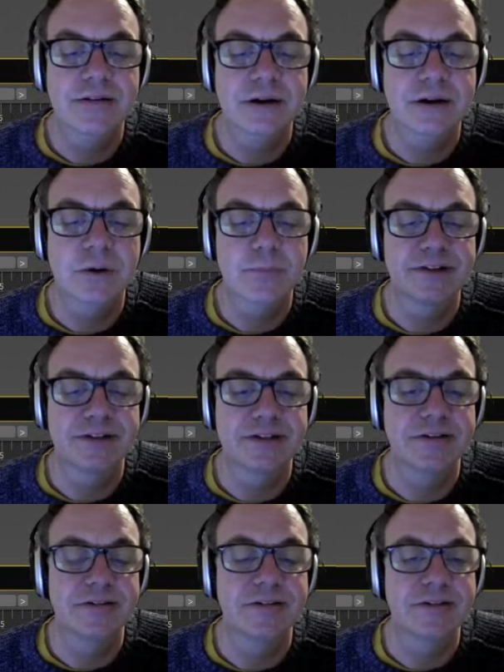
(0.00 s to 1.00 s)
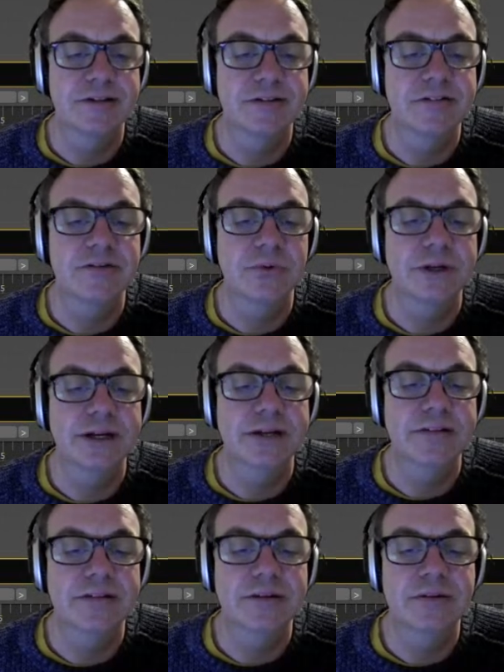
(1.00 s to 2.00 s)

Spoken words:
object instance. So this is all it is,